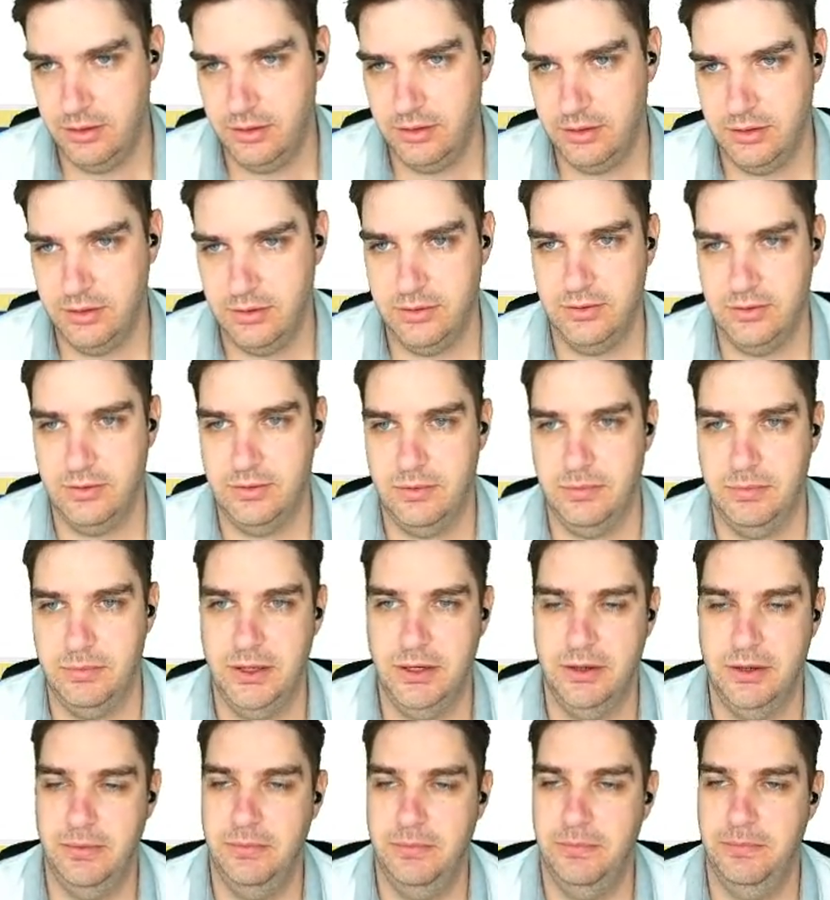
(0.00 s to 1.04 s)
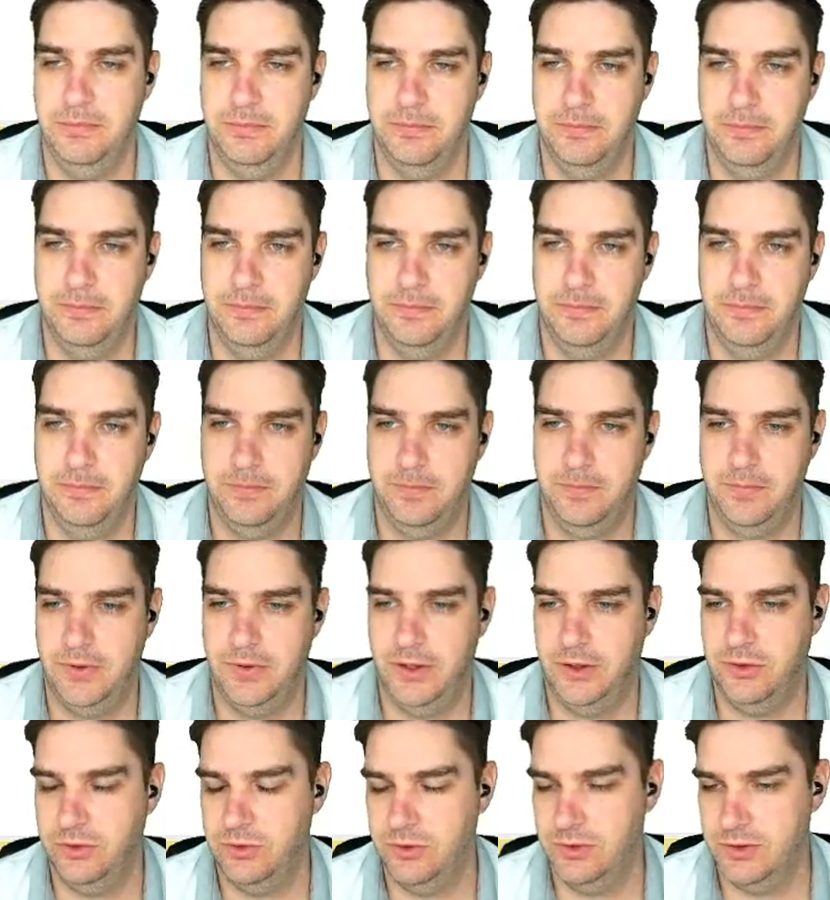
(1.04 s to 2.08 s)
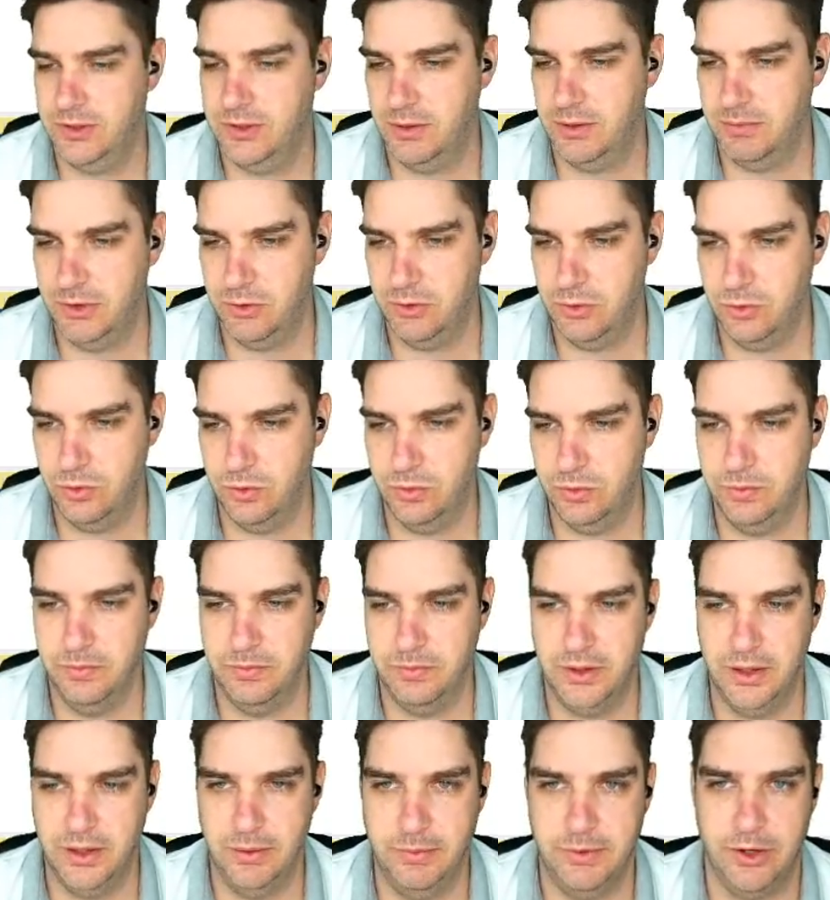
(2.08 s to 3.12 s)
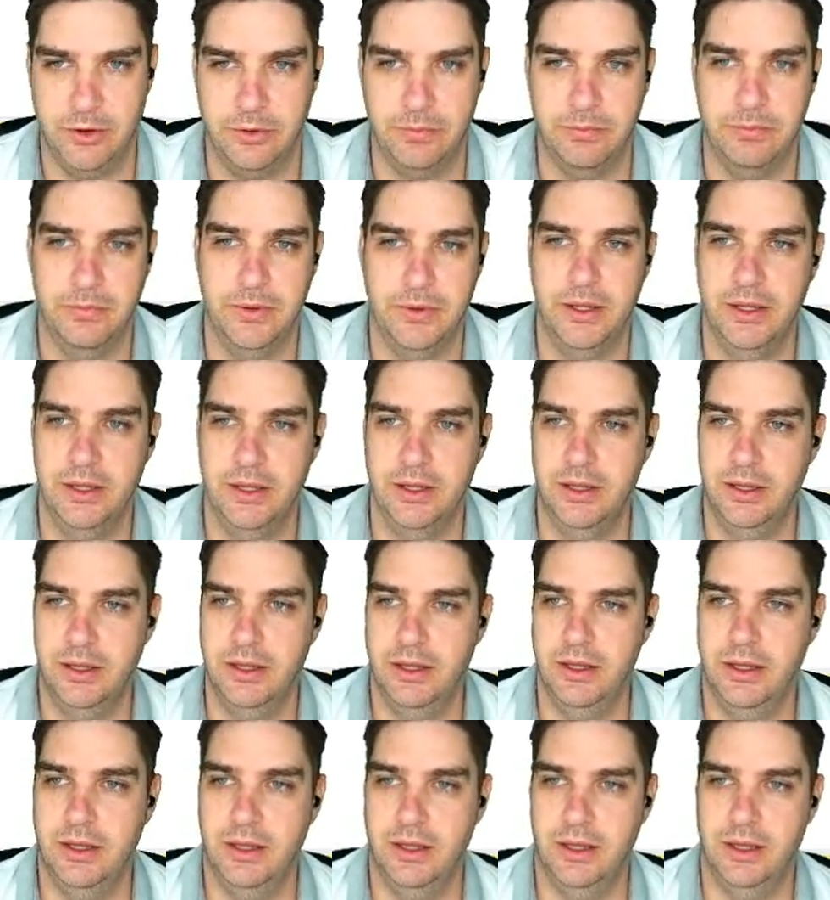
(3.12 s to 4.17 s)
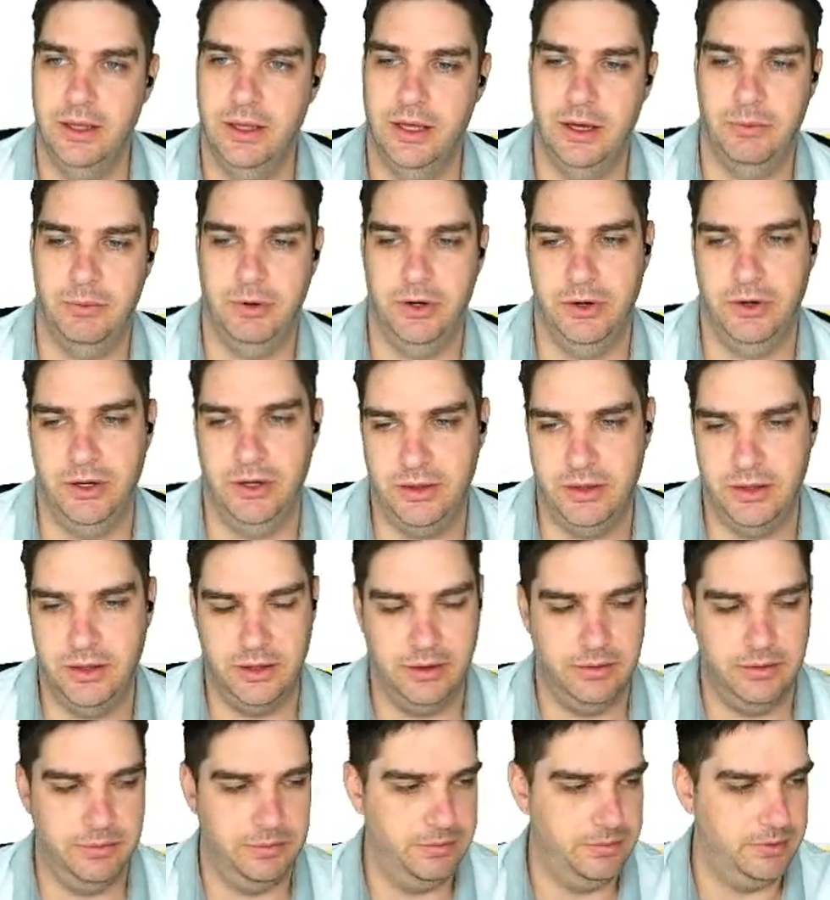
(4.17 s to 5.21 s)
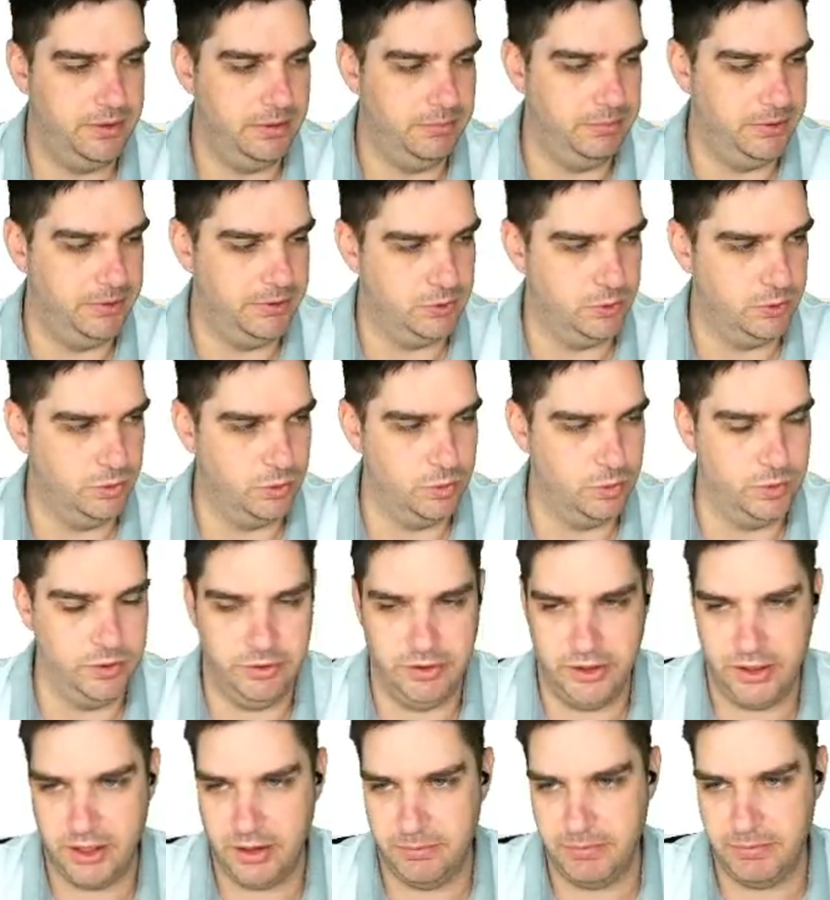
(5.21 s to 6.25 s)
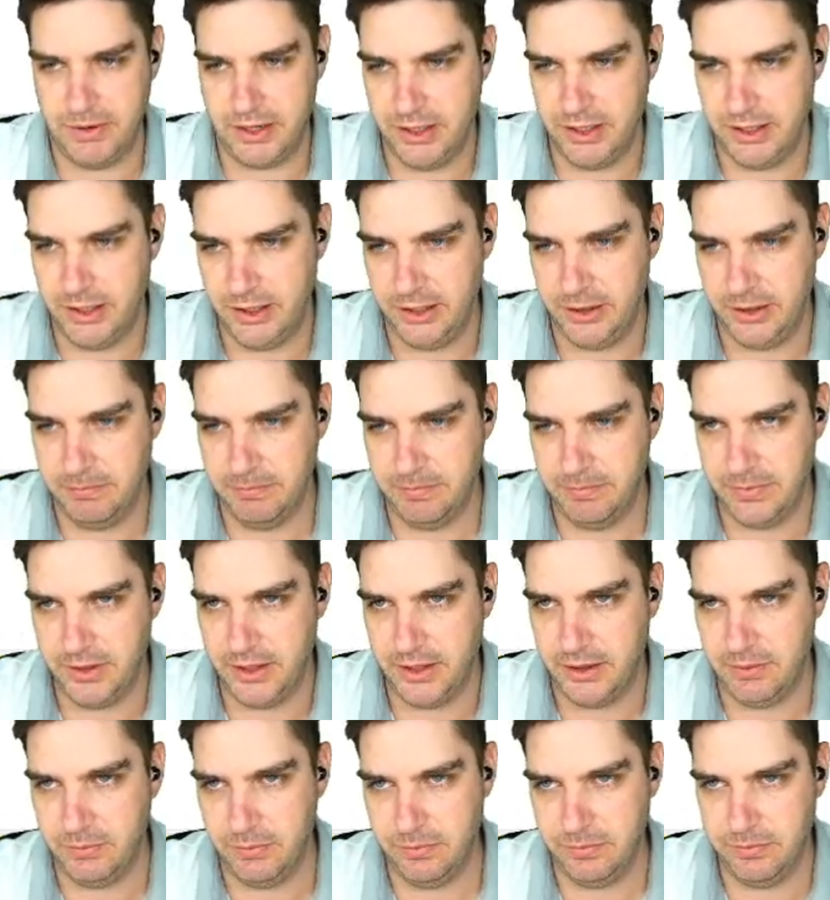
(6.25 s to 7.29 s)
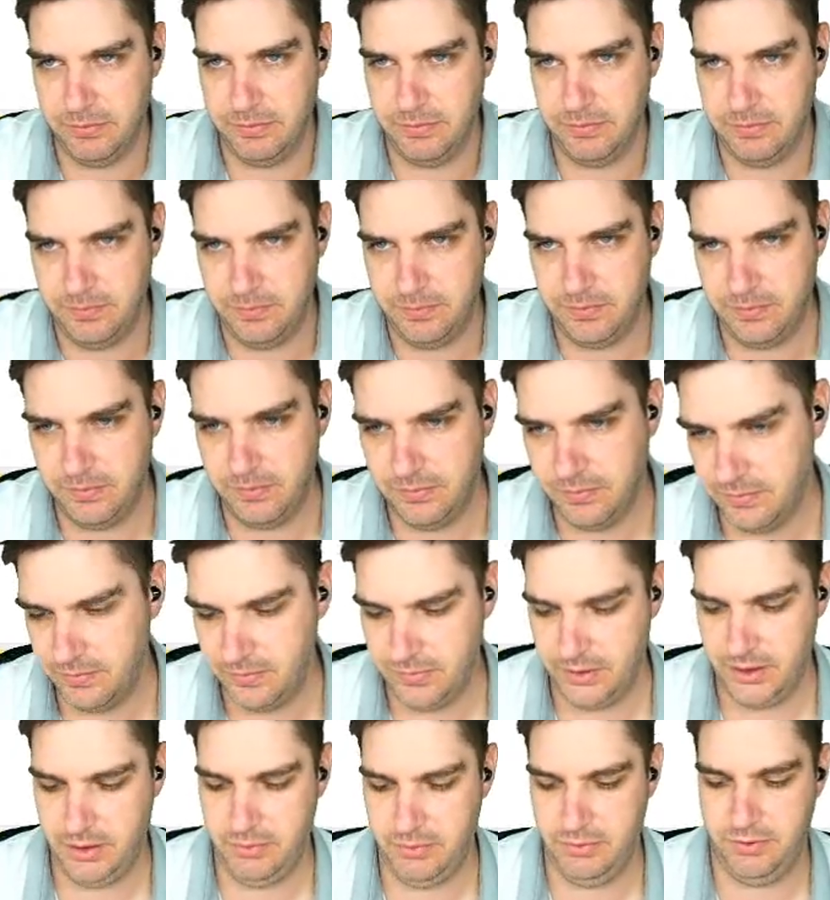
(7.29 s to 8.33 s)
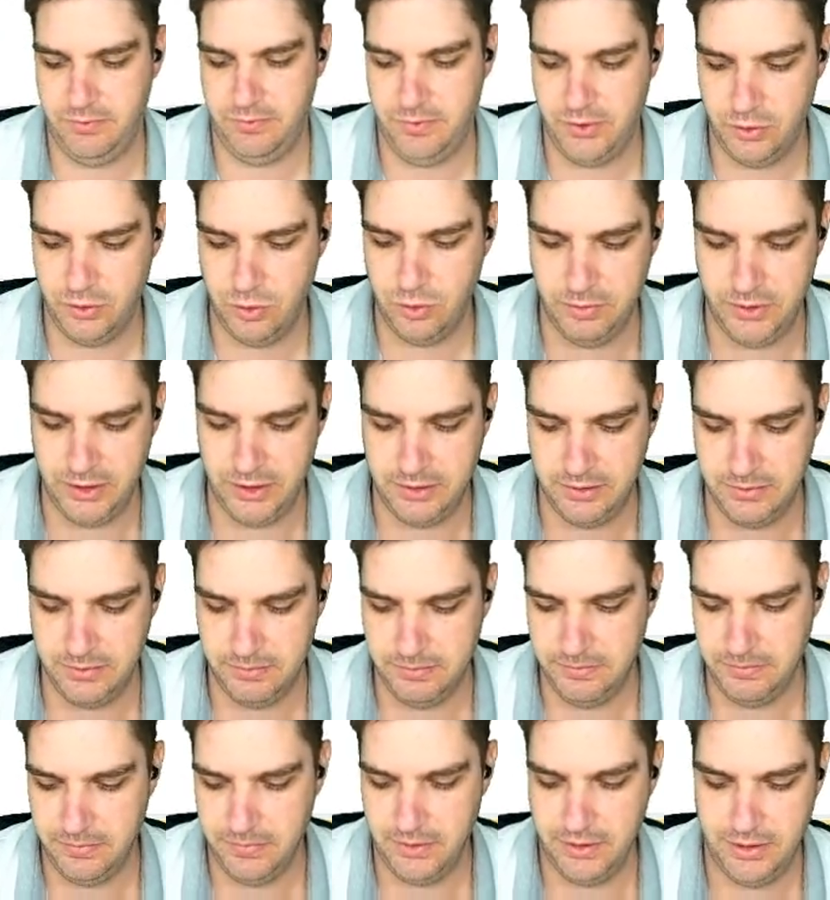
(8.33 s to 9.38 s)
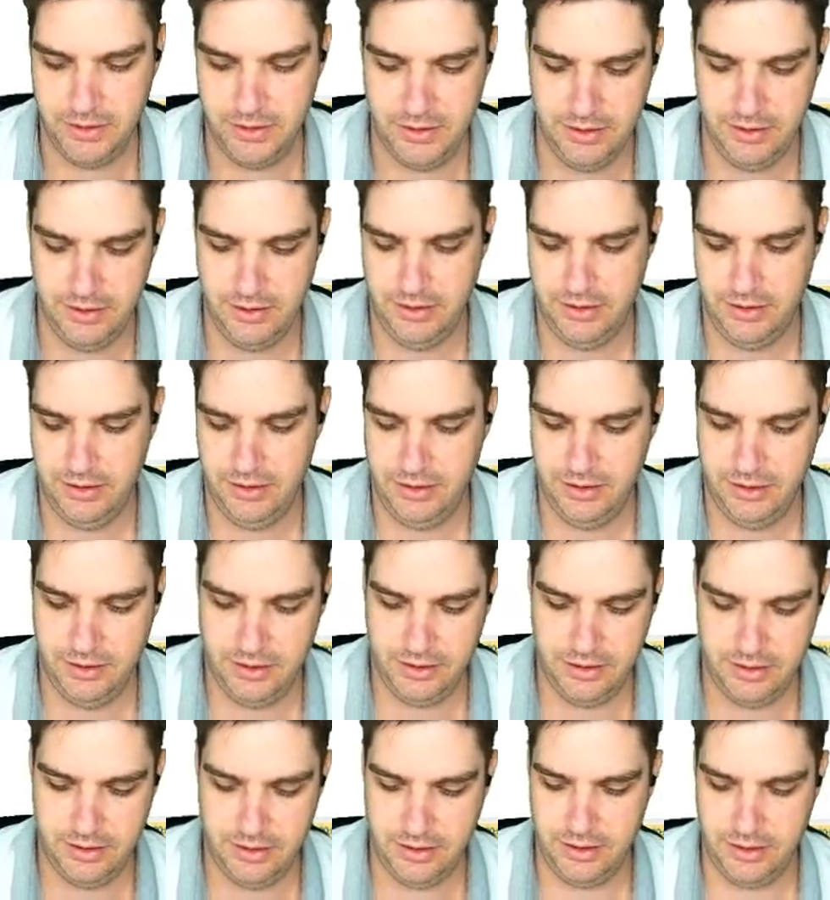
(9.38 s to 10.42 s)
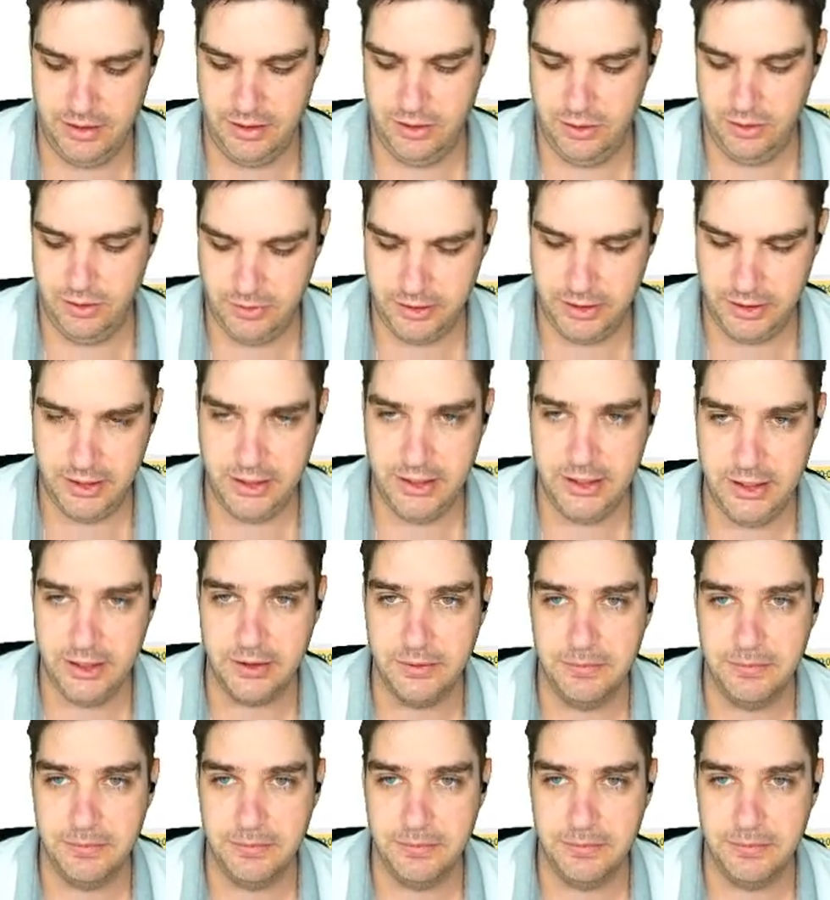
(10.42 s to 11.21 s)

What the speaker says: SPID. That should just get me the 2. There we go. We don't need the Blitz2 query to come back in here. That one's far too big. And not really needed.